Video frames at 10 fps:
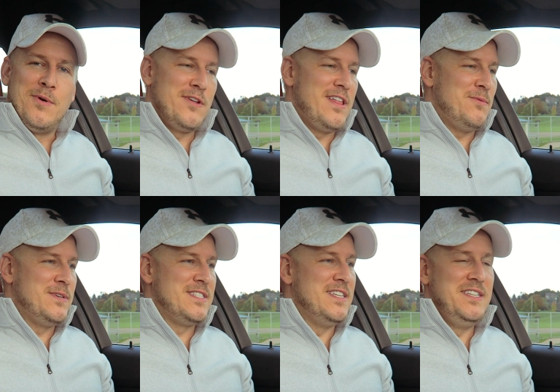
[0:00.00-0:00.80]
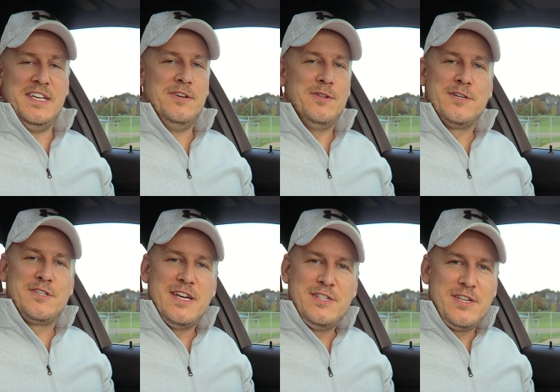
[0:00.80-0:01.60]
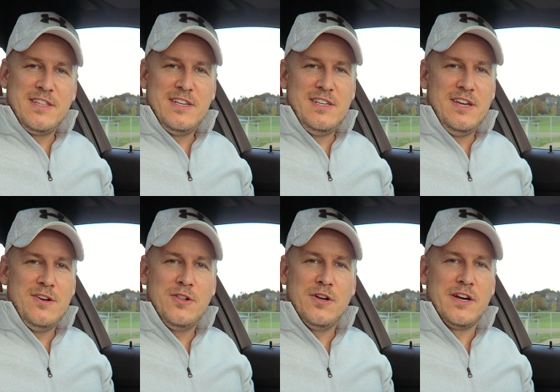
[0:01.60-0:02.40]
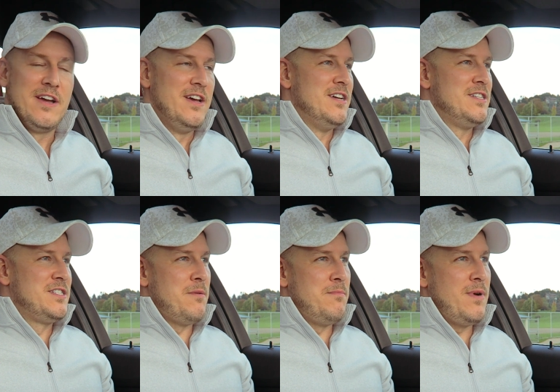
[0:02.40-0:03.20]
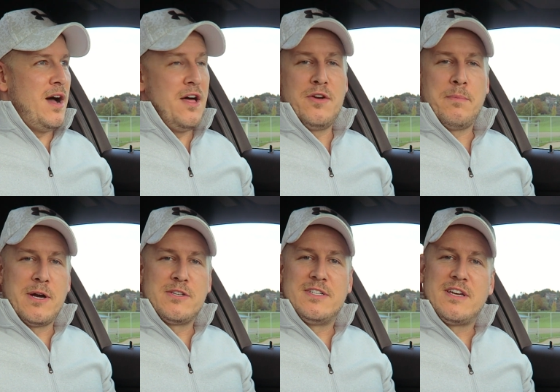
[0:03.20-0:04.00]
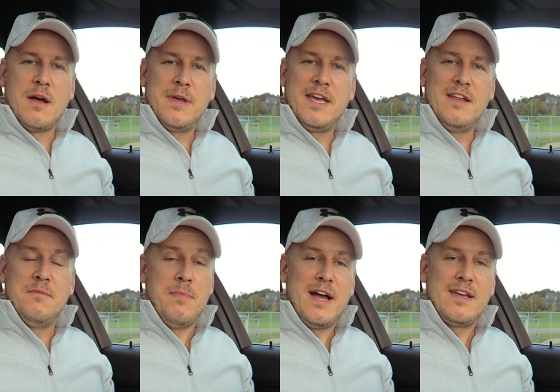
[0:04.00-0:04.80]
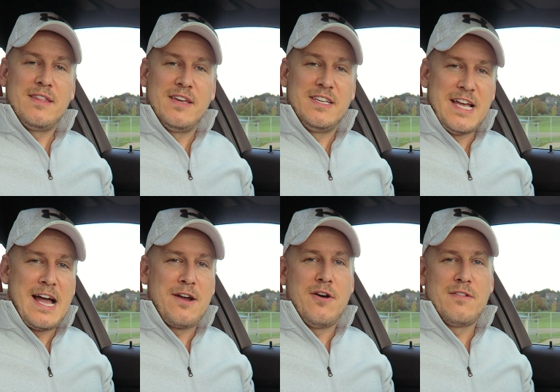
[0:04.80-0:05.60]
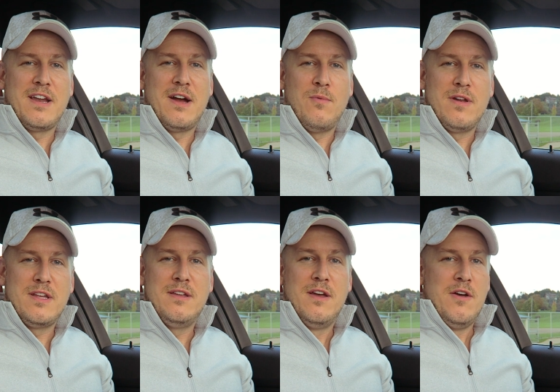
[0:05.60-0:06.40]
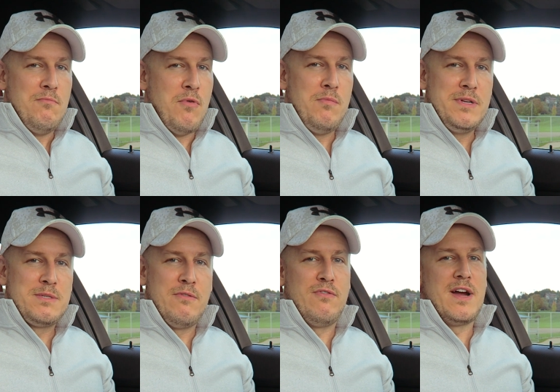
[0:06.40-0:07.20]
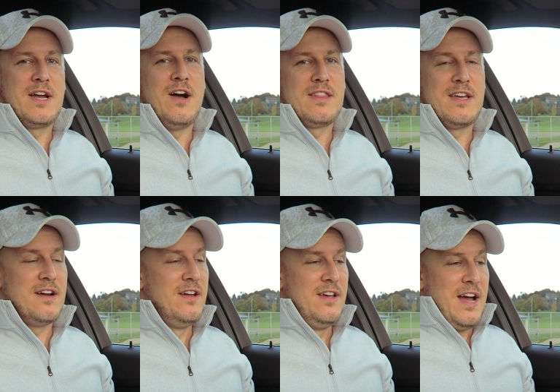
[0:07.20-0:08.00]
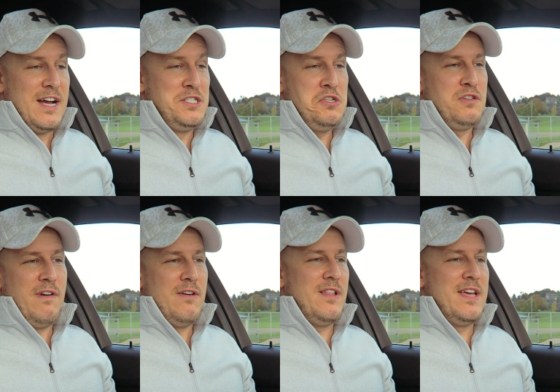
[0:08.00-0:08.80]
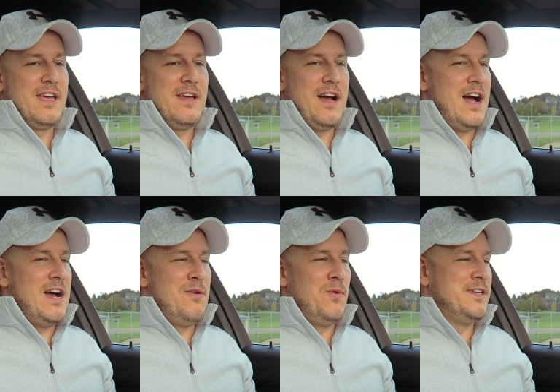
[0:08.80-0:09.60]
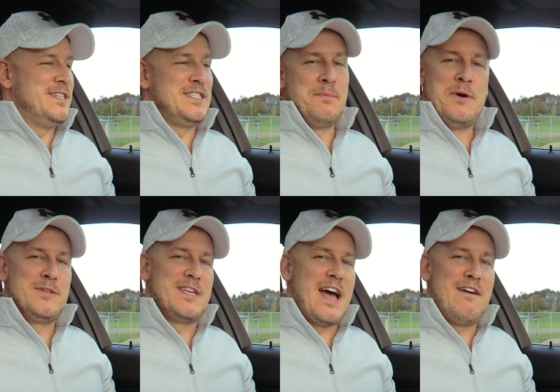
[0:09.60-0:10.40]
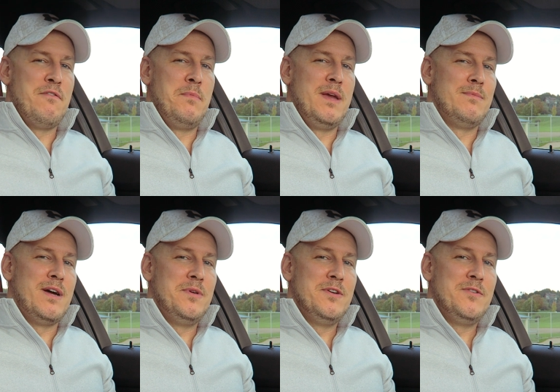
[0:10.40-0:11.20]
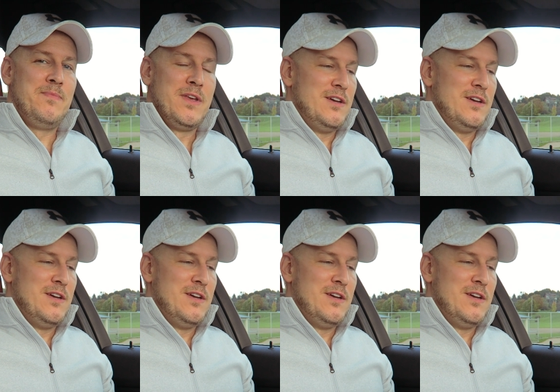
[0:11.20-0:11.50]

Whether that was the dealer changing the deal or some other person coming in and buying the exact car that I wanted moments before I got there, I just felt like I wasn't supposed to have a BMW.